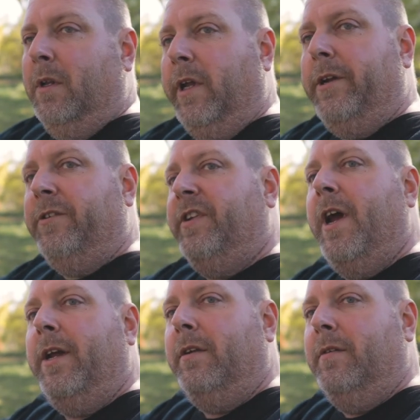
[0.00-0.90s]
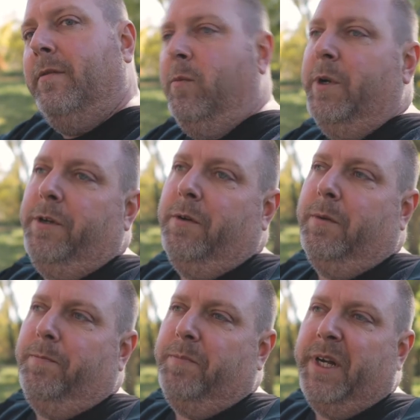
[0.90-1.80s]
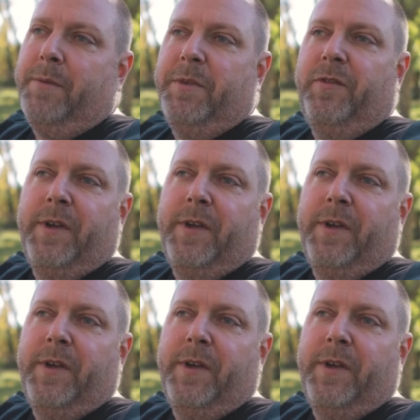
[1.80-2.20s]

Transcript: later tonight when you pick up this